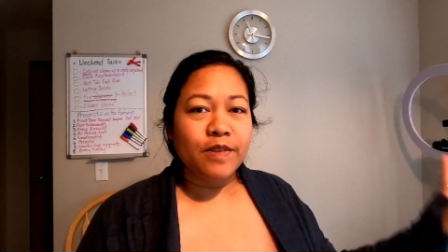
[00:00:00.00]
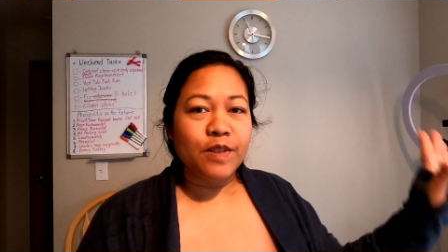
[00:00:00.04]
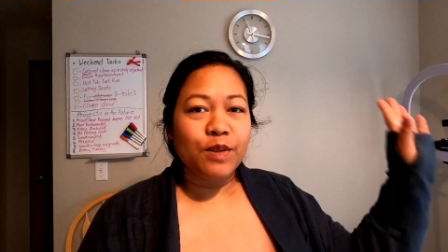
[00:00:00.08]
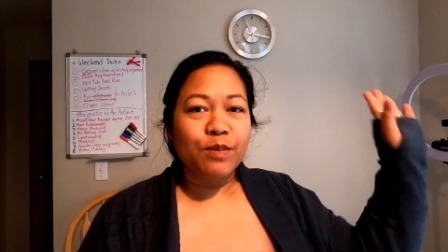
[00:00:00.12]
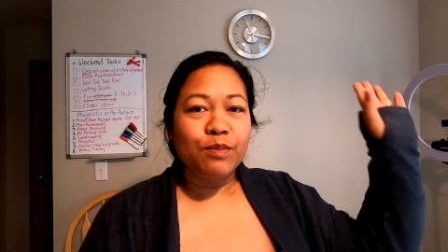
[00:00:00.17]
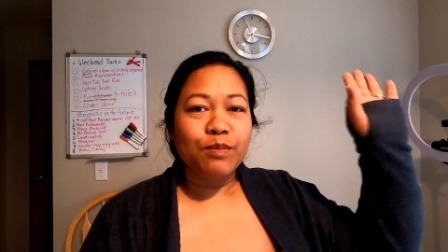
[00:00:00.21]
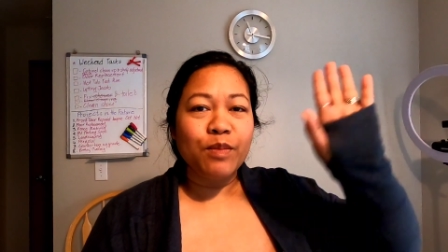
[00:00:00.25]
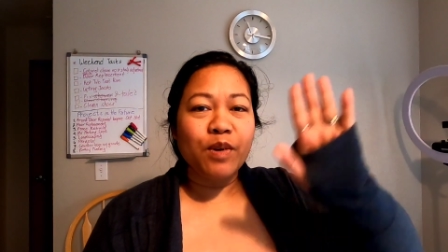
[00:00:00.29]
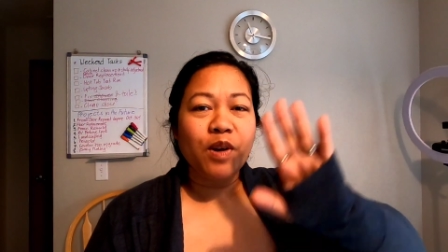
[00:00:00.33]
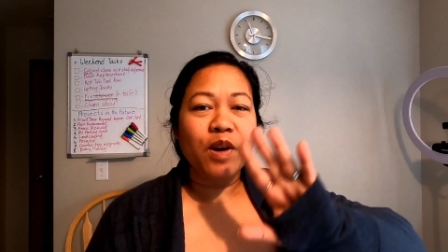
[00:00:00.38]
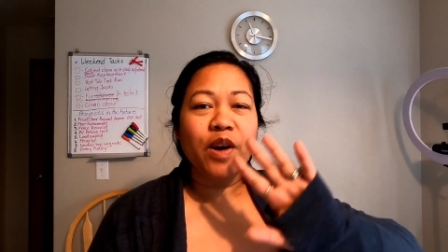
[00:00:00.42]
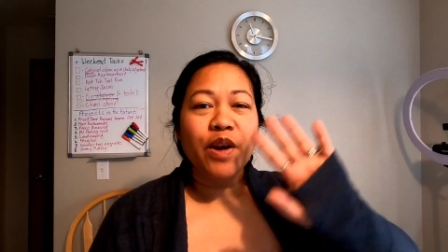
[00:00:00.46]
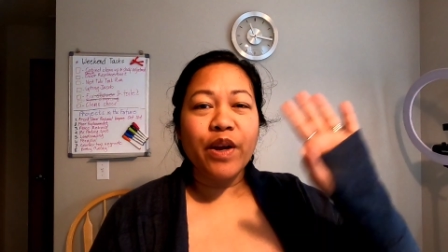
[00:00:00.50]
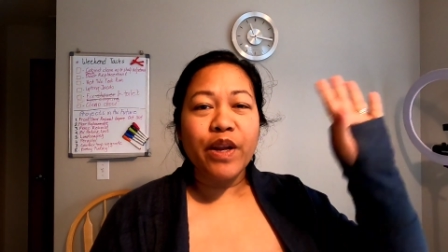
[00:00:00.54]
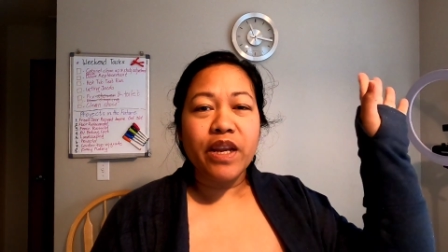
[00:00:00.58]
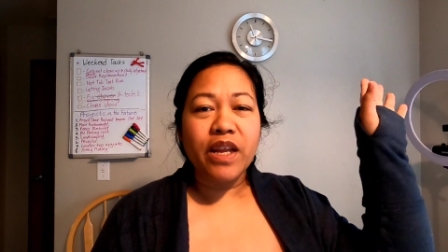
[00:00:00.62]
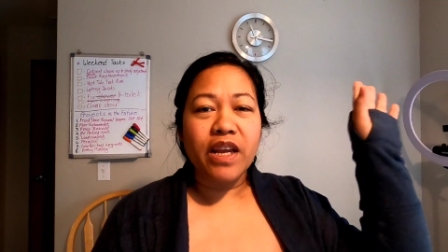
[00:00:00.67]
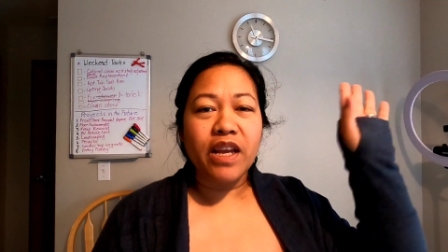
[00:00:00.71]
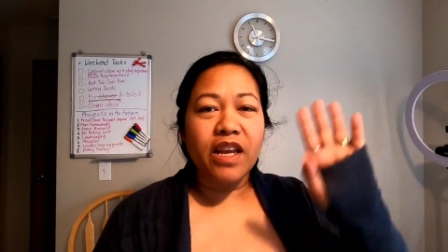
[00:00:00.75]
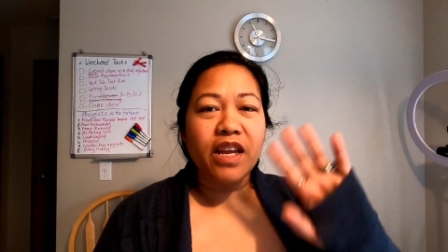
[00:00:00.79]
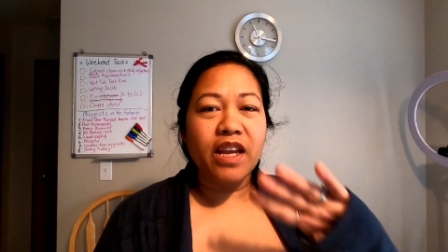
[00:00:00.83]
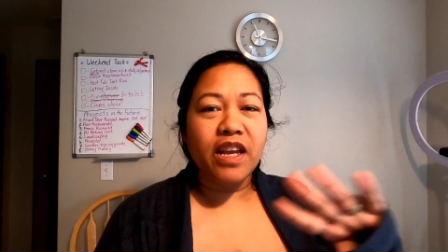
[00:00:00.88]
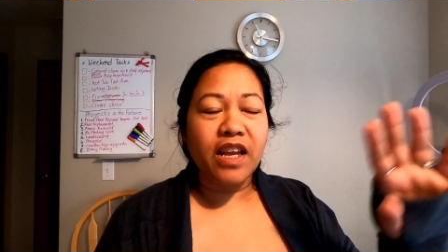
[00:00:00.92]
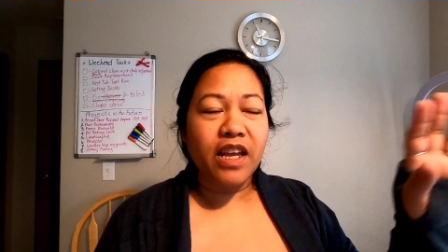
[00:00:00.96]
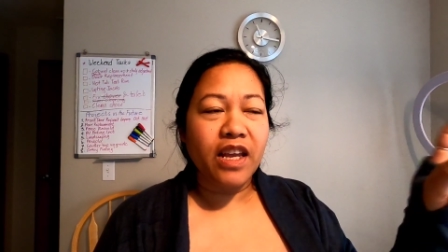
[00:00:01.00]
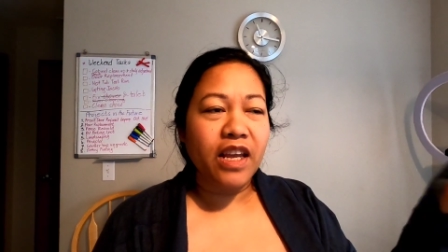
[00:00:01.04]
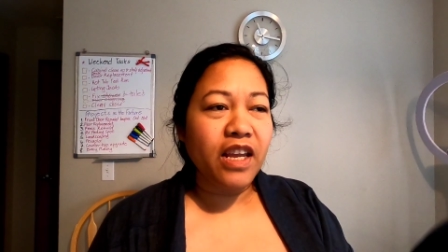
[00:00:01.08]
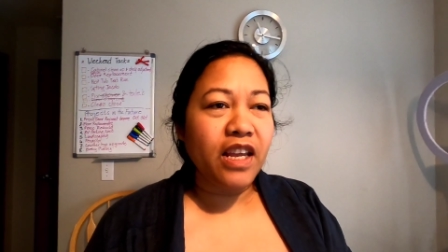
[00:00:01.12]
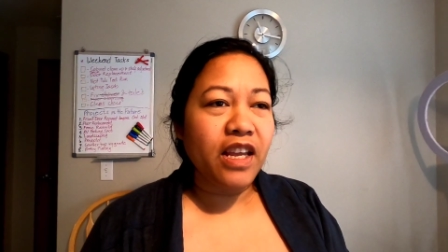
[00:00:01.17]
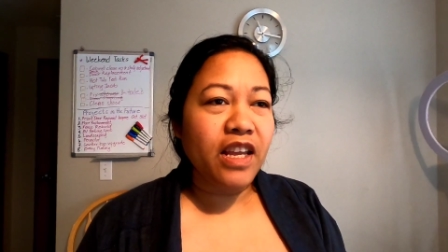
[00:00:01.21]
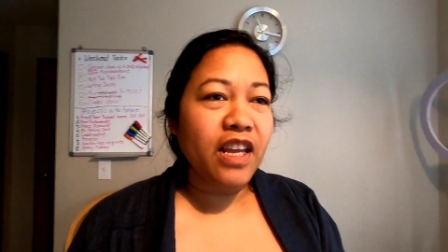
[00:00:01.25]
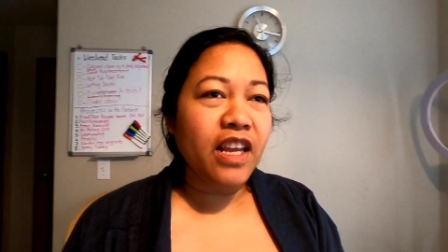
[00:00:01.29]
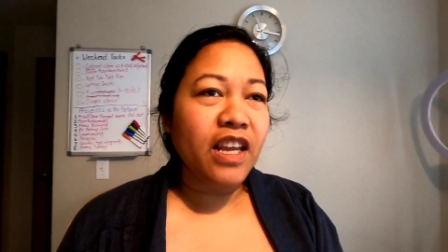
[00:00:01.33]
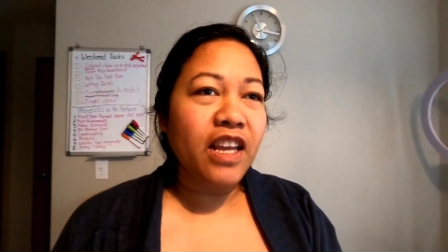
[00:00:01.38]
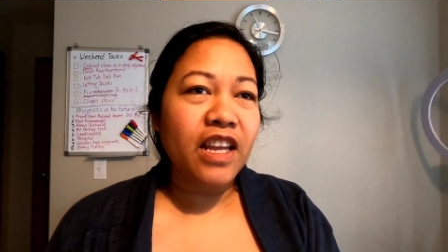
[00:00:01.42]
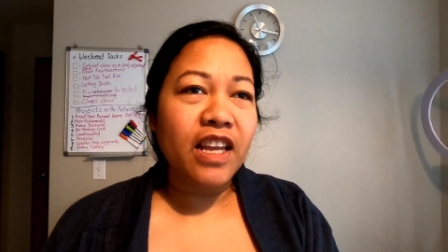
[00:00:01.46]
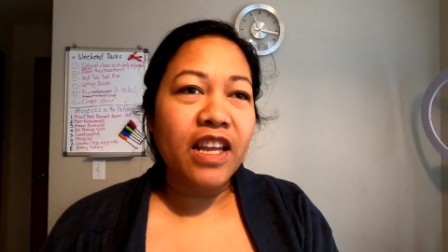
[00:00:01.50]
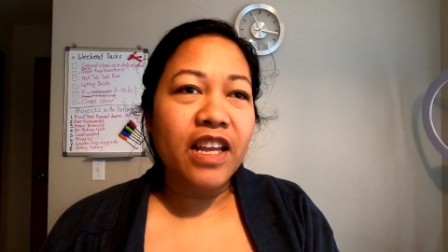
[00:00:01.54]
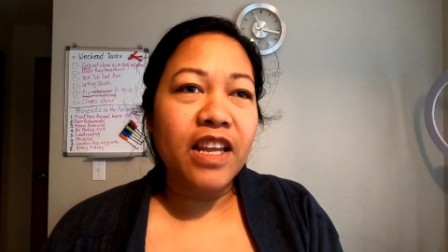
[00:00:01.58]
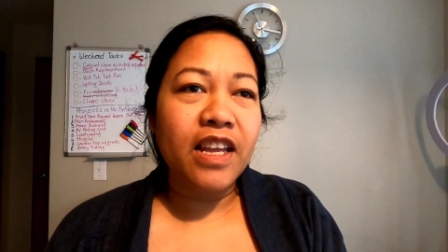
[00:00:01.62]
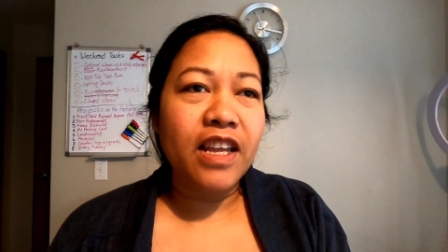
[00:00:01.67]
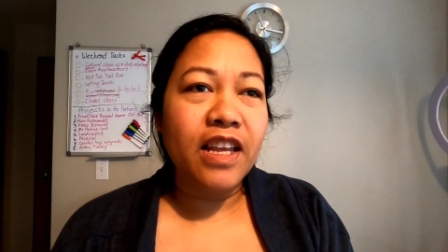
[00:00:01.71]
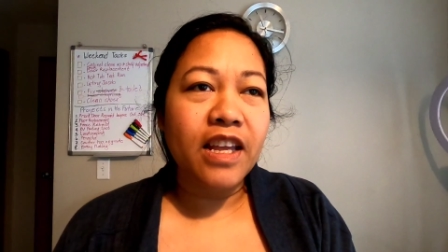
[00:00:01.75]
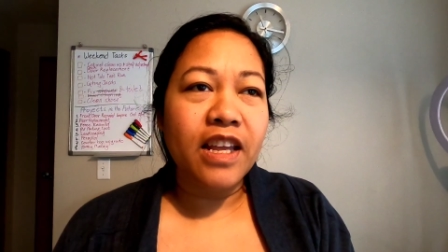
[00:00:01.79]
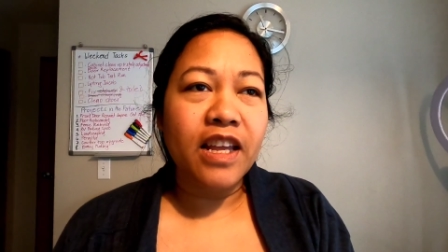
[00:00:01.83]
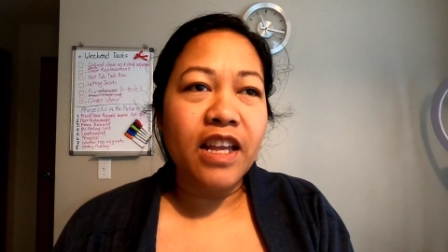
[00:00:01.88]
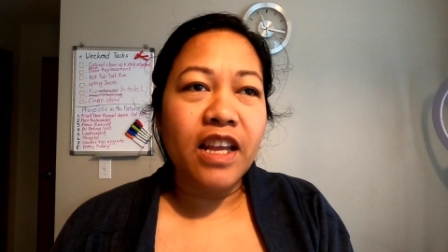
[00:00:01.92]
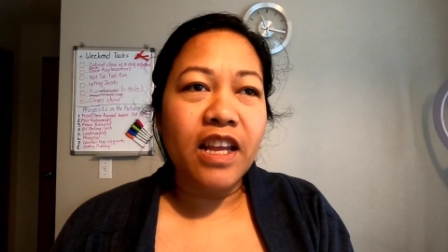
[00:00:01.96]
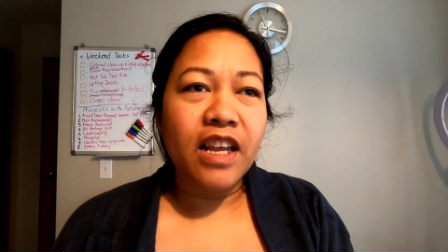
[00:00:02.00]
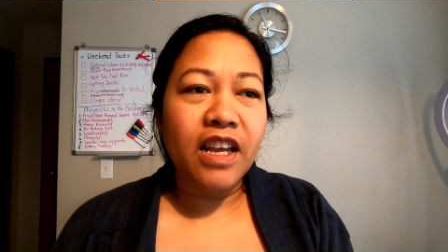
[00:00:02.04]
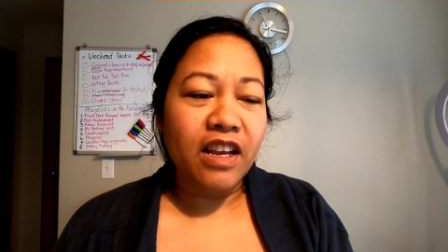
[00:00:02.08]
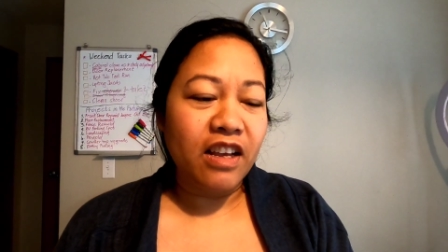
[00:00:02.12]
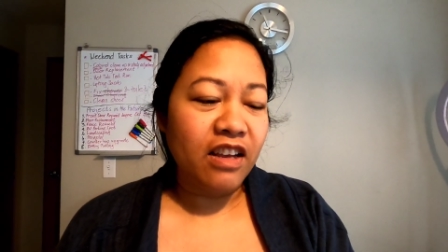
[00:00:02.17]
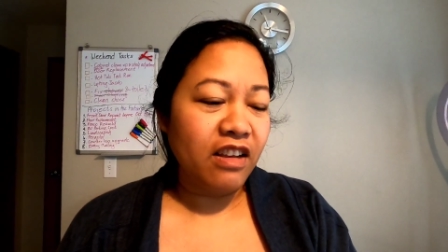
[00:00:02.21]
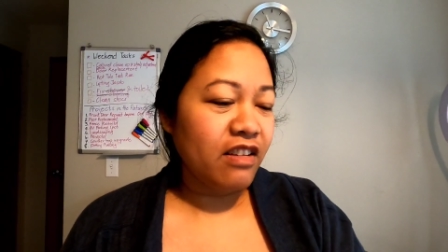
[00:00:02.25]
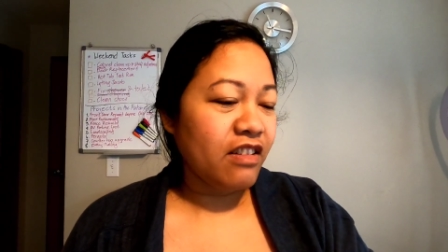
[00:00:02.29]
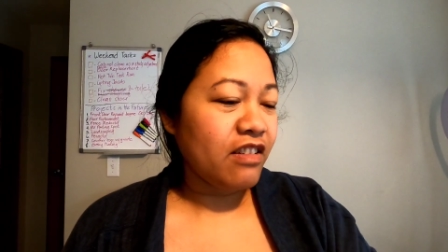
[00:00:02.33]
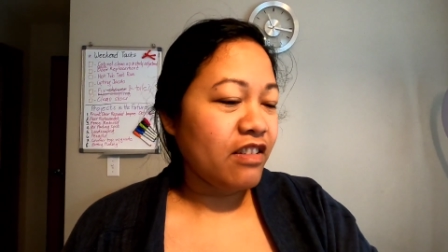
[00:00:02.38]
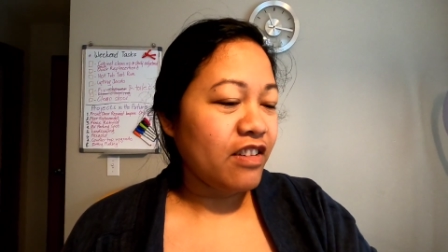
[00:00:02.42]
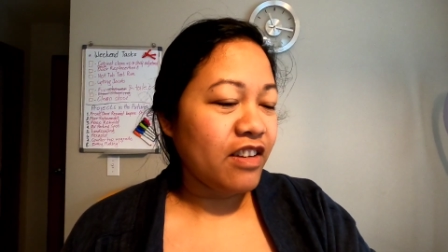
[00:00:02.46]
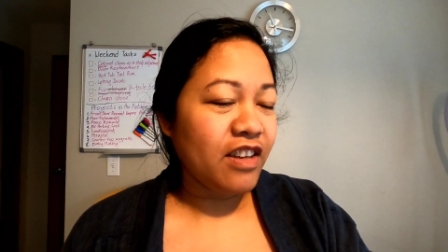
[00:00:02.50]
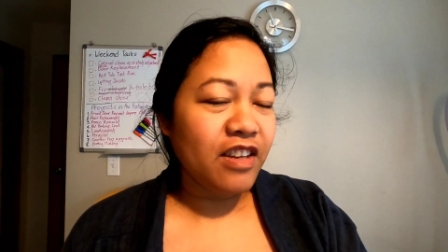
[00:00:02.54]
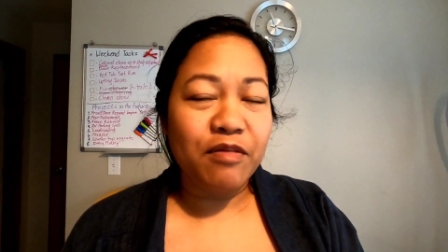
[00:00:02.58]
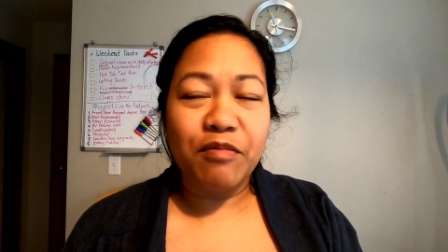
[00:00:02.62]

Good morning. Oh,